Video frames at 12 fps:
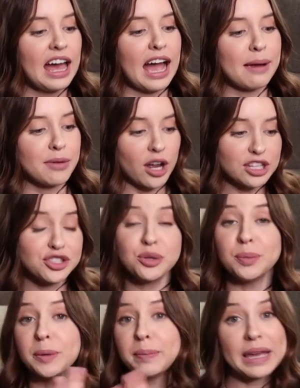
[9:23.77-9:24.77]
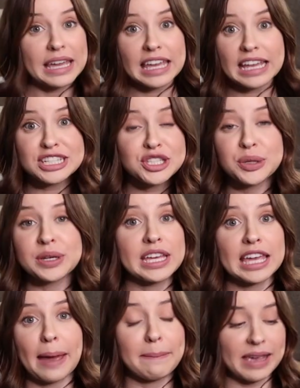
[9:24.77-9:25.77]
I'm not super picky, so you
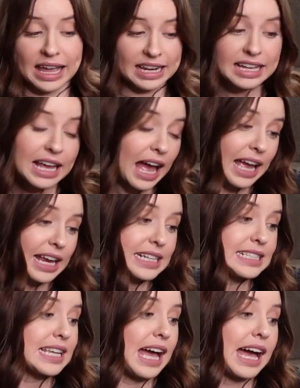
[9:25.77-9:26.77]
can get me any kind,